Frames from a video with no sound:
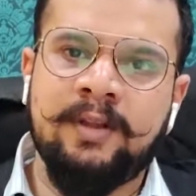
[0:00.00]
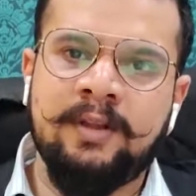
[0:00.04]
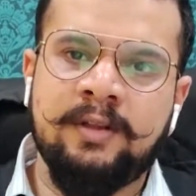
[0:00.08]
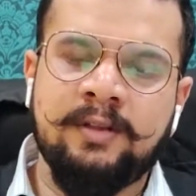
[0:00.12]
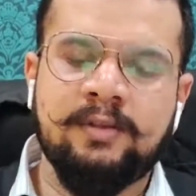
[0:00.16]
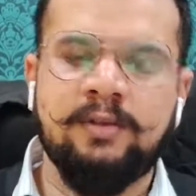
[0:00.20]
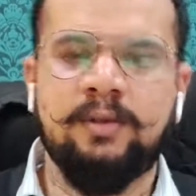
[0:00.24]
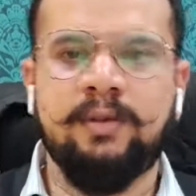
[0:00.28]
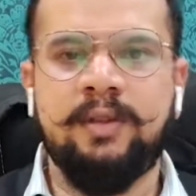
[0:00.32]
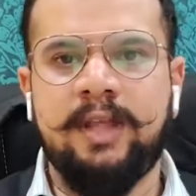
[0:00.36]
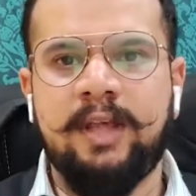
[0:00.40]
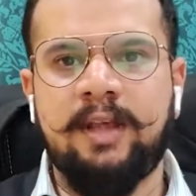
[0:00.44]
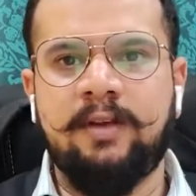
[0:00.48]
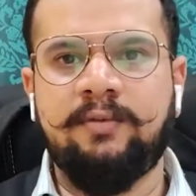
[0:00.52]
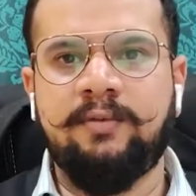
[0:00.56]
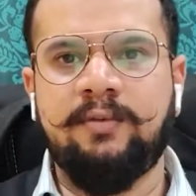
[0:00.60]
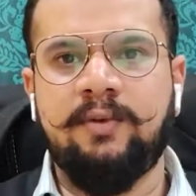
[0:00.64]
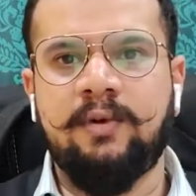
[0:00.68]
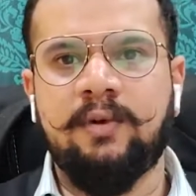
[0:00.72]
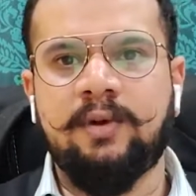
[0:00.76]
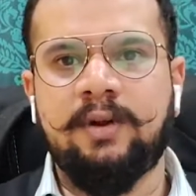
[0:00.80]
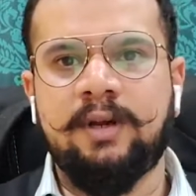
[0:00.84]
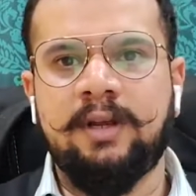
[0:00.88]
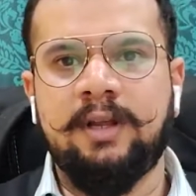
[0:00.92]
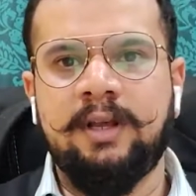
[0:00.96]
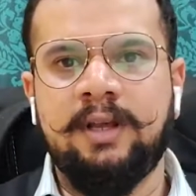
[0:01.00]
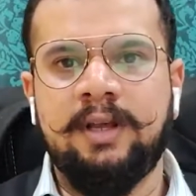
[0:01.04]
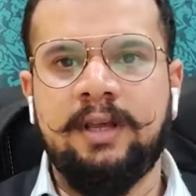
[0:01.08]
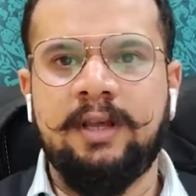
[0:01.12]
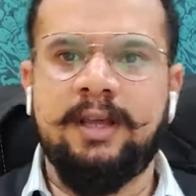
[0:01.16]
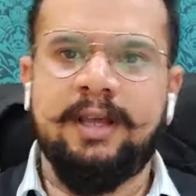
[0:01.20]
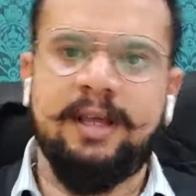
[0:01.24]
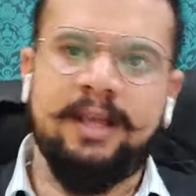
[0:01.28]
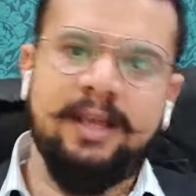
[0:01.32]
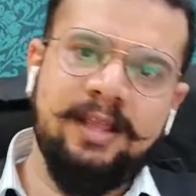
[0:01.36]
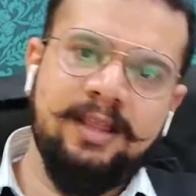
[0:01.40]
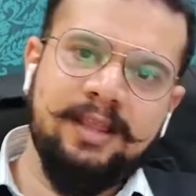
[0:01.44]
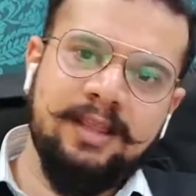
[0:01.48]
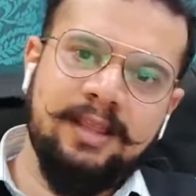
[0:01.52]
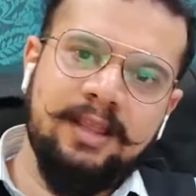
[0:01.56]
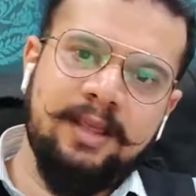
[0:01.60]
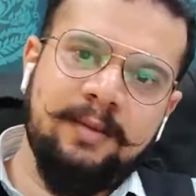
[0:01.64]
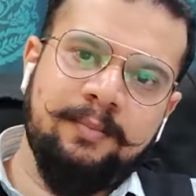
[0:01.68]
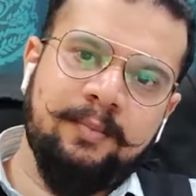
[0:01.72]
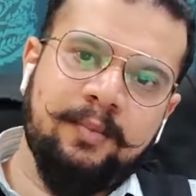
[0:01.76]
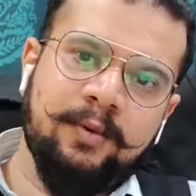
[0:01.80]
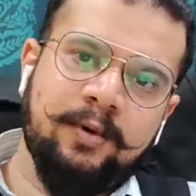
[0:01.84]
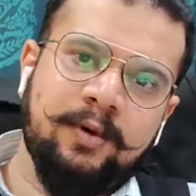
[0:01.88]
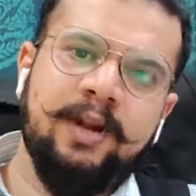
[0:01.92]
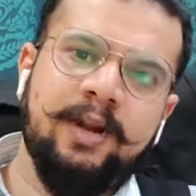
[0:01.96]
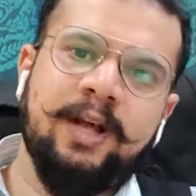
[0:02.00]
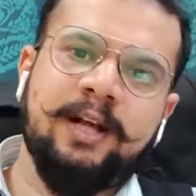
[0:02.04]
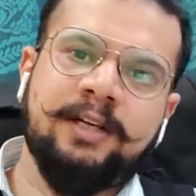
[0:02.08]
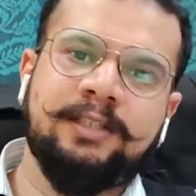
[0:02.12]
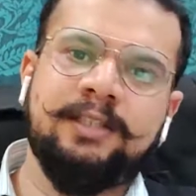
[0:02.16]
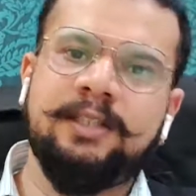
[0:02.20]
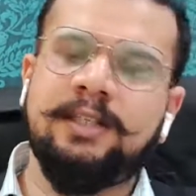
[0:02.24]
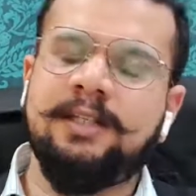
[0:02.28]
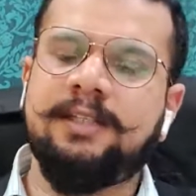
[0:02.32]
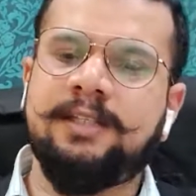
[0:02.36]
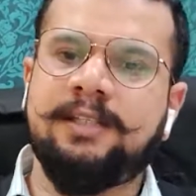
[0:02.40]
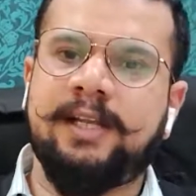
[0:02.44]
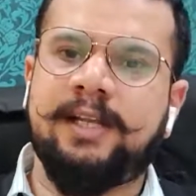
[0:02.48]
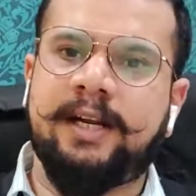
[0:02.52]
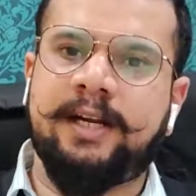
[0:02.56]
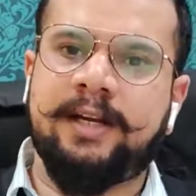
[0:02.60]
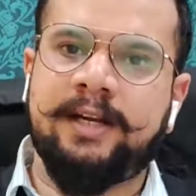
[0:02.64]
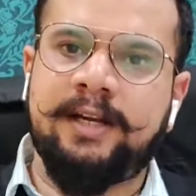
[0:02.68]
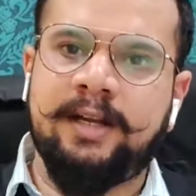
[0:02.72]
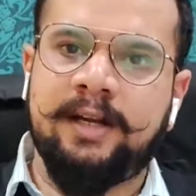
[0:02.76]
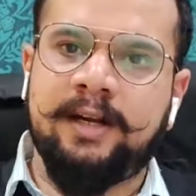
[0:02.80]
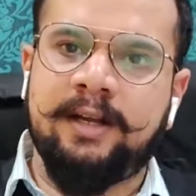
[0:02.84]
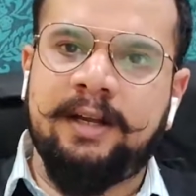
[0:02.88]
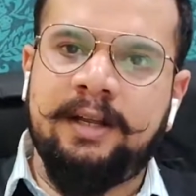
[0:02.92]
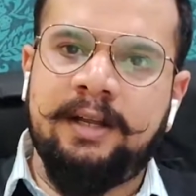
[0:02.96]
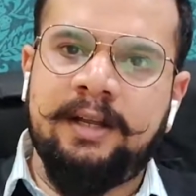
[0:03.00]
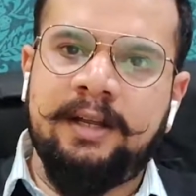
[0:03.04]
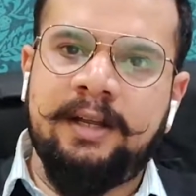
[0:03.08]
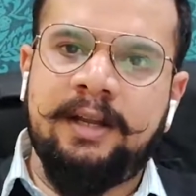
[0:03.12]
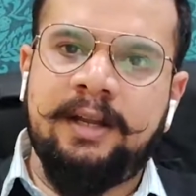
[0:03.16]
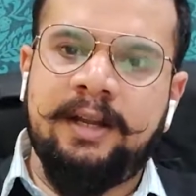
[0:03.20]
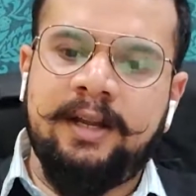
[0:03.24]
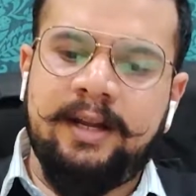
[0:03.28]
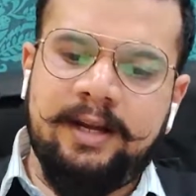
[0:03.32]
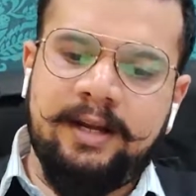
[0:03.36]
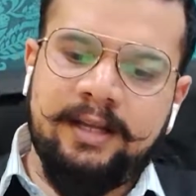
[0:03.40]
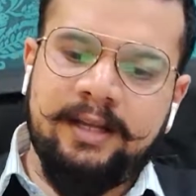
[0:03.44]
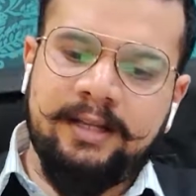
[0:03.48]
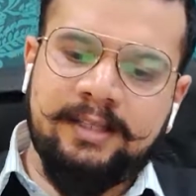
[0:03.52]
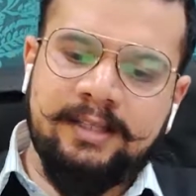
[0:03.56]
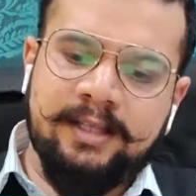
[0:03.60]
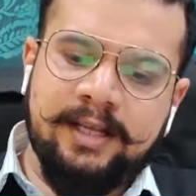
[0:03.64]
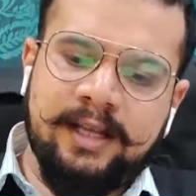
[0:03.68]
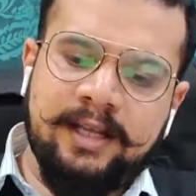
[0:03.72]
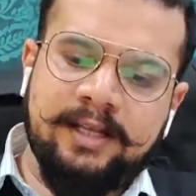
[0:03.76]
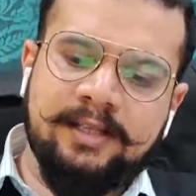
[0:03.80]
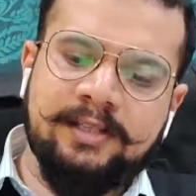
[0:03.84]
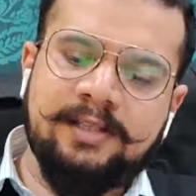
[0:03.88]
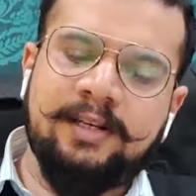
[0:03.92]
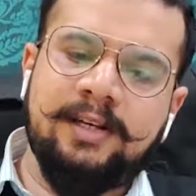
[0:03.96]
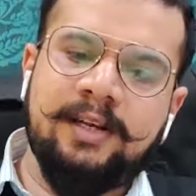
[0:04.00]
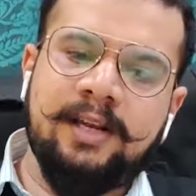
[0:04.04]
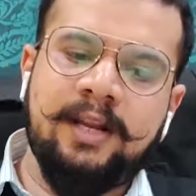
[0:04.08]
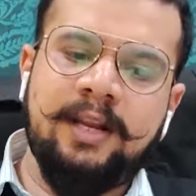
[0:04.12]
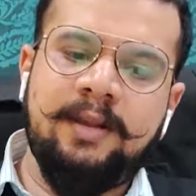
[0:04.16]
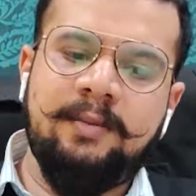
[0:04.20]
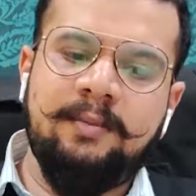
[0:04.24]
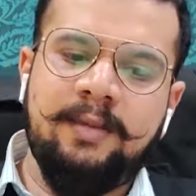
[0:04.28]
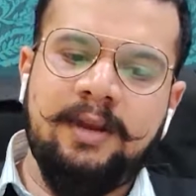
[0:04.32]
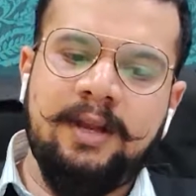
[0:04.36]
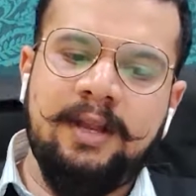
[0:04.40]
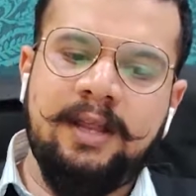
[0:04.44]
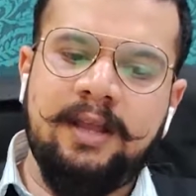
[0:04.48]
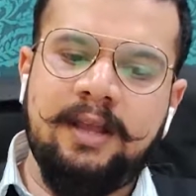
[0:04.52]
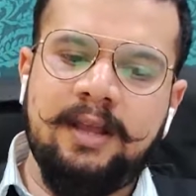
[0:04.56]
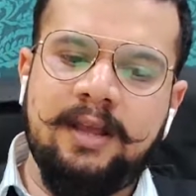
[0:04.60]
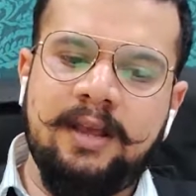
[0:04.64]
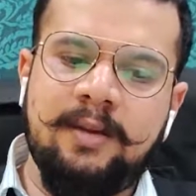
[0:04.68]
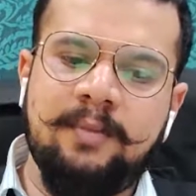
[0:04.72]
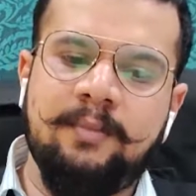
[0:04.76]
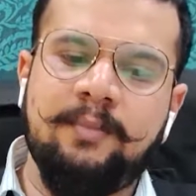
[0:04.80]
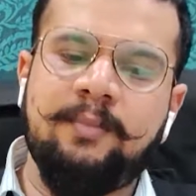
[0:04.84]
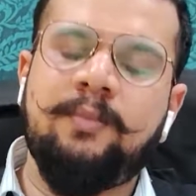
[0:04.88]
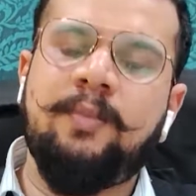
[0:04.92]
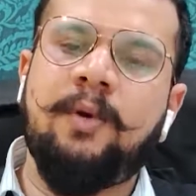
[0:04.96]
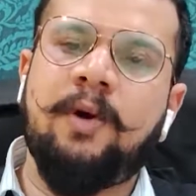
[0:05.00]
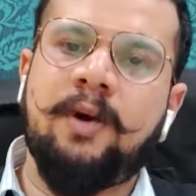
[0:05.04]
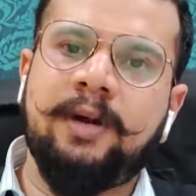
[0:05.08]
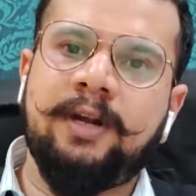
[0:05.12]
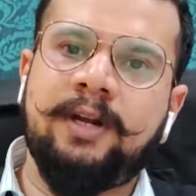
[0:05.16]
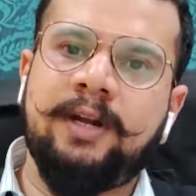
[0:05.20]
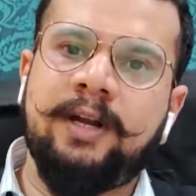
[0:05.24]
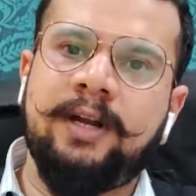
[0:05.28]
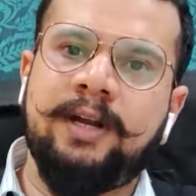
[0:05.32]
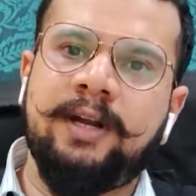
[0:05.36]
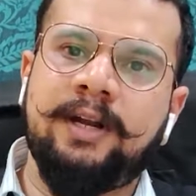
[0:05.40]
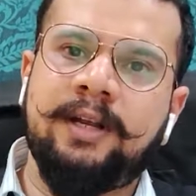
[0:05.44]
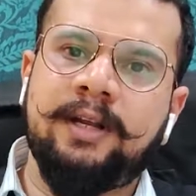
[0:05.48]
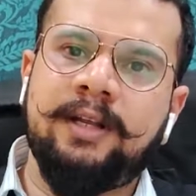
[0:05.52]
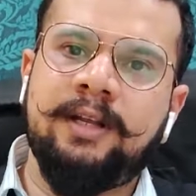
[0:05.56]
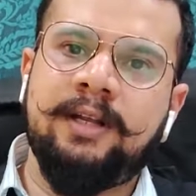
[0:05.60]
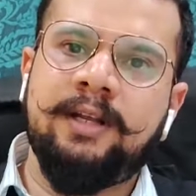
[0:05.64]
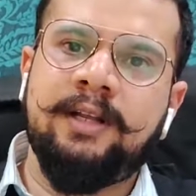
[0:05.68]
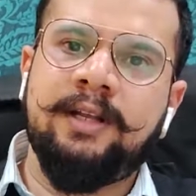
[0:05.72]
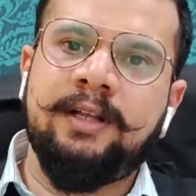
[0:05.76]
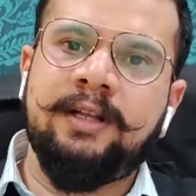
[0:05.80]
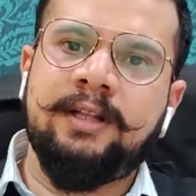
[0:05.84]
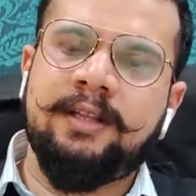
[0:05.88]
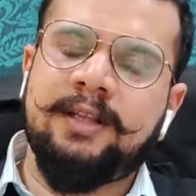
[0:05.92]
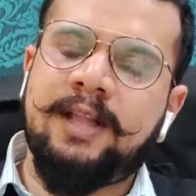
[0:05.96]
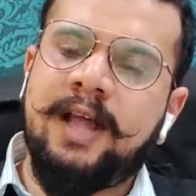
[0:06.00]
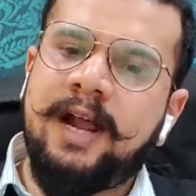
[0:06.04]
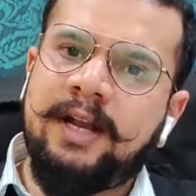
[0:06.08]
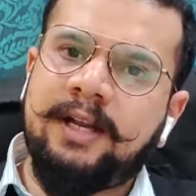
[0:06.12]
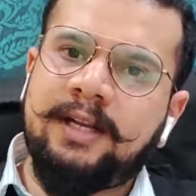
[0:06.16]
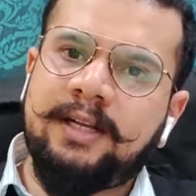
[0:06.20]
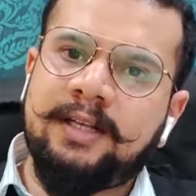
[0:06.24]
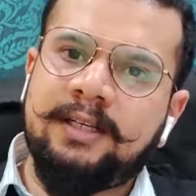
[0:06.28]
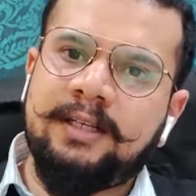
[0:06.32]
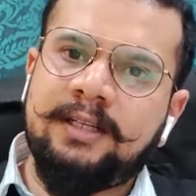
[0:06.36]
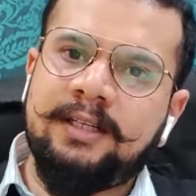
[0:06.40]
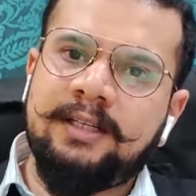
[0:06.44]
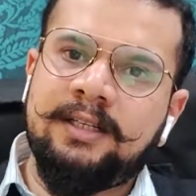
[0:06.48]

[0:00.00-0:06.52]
So therefore, in the production sector, it is extremely important that